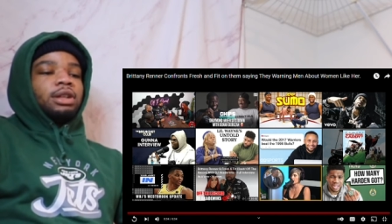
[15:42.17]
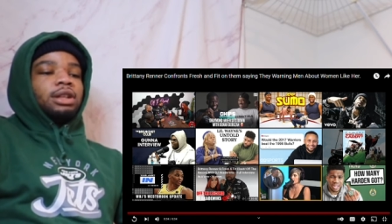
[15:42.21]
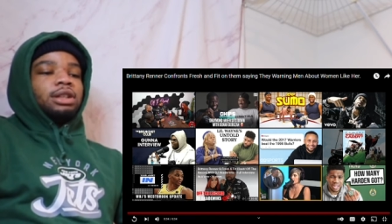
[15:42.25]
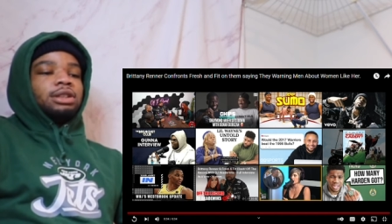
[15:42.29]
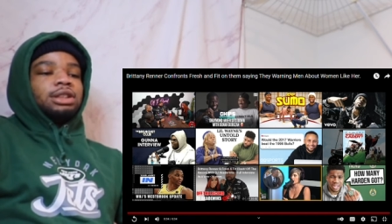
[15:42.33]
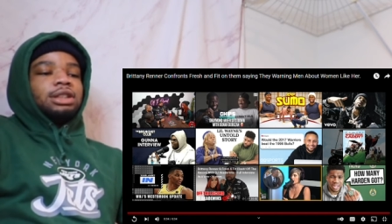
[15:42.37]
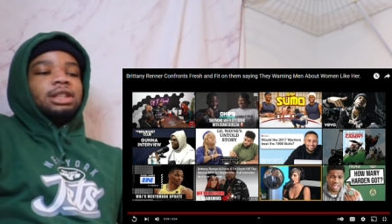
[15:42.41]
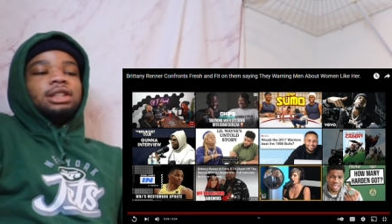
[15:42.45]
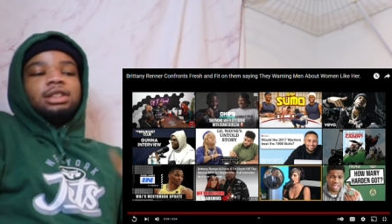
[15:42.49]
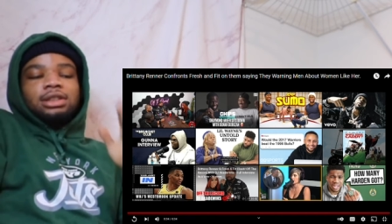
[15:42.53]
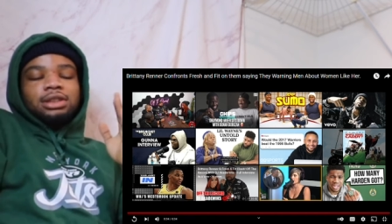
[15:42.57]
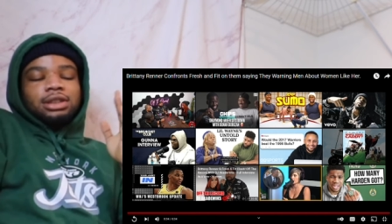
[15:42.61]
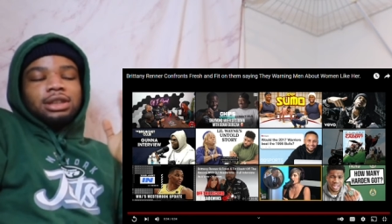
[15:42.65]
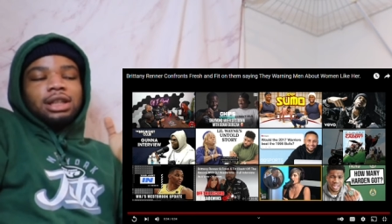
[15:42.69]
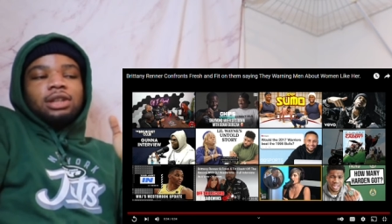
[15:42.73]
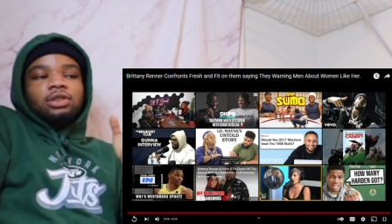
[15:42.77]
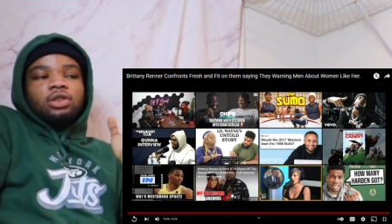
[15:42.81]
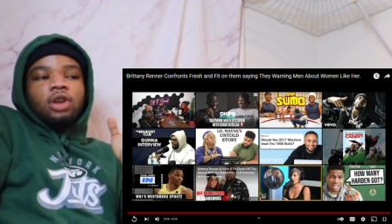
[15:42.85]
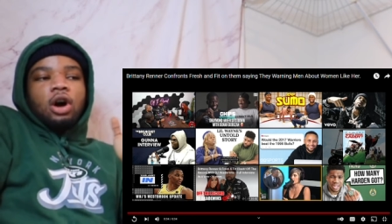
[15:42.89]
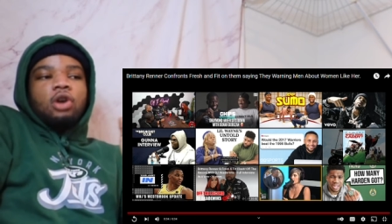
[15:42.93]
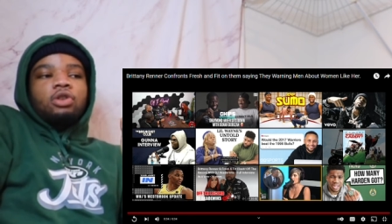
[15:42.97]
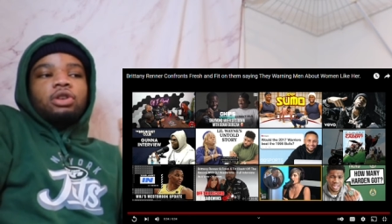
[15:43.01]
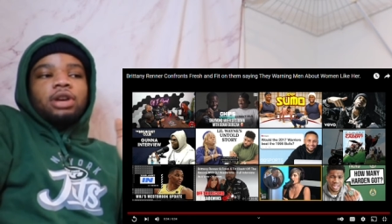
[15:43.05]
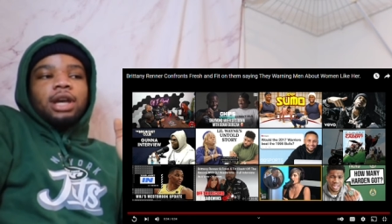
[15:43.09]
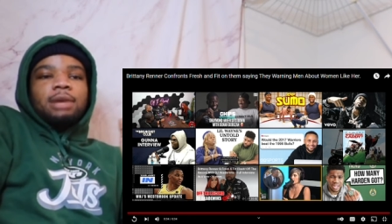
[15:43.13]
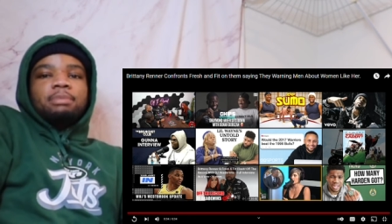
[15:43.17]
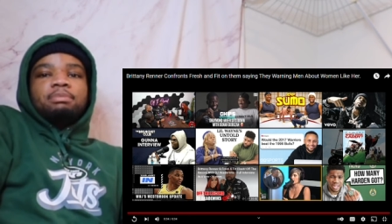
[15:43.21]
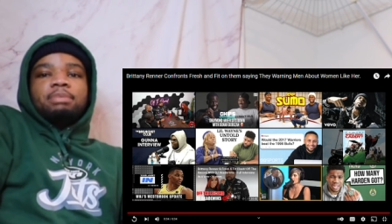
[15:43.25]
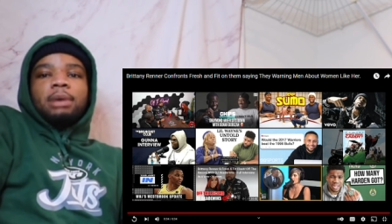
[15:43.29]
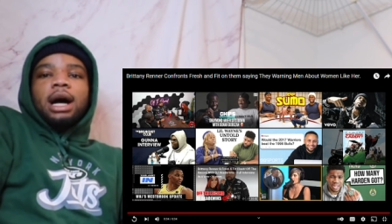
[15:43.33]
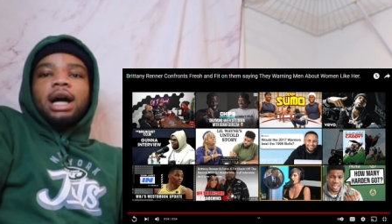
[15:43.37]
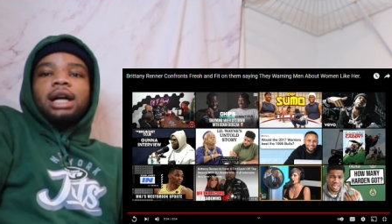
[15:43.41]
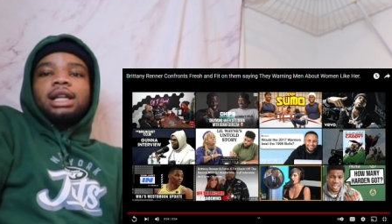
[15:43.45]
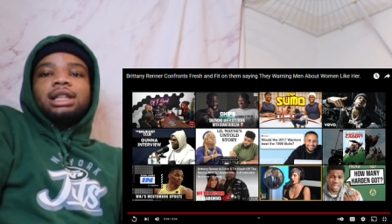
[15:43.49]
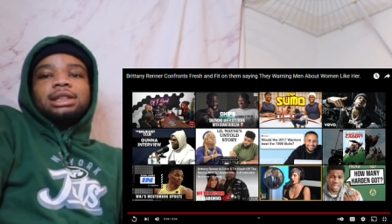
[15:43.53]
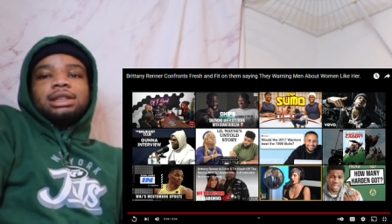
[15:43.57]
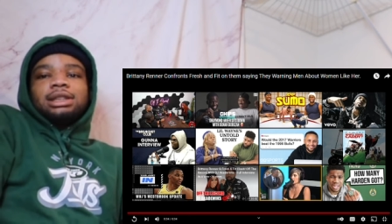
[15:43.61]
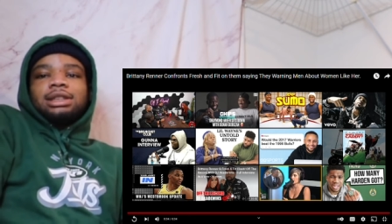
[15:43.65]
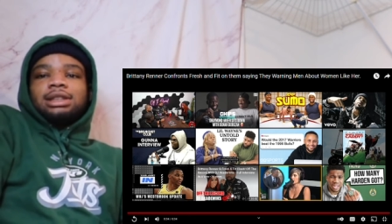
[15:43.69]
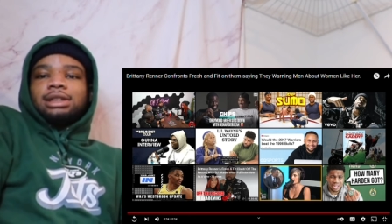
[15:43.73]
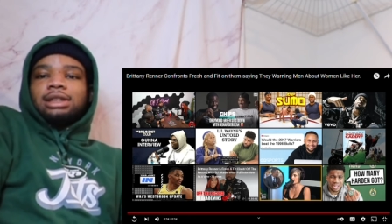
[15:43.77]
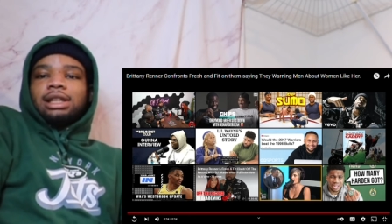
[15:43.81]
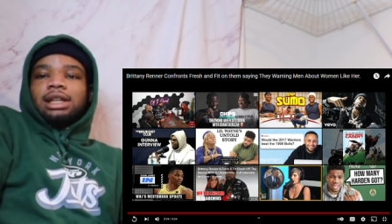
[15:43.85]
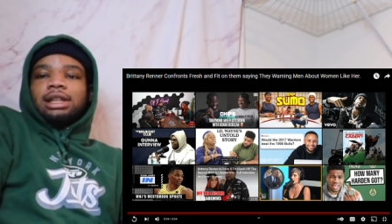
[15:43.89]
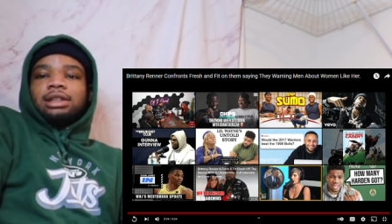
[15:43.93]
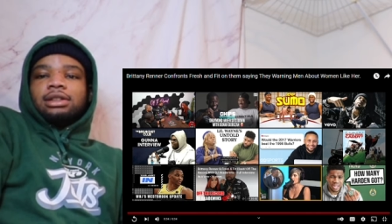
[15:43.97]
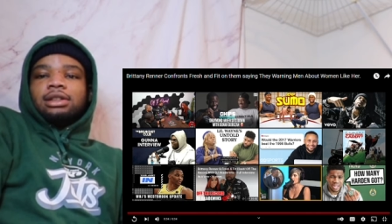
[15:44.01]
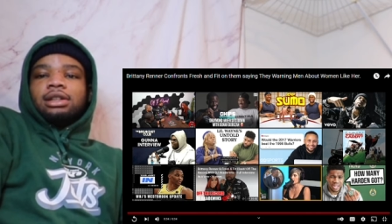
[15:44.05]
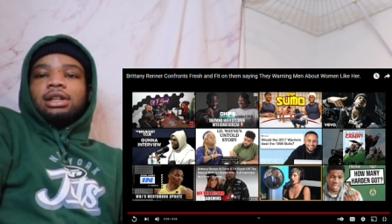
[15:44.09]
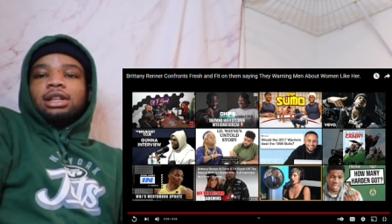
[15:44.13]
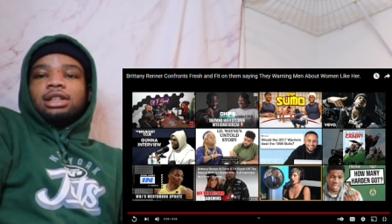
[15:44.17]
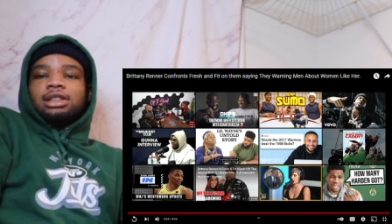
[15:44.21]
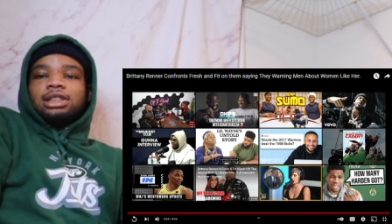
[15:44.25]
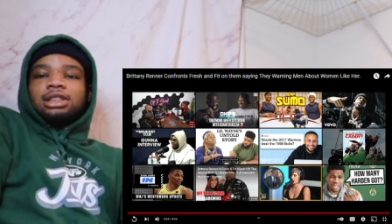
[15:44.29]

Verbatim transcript: She she low key bodied this nigga.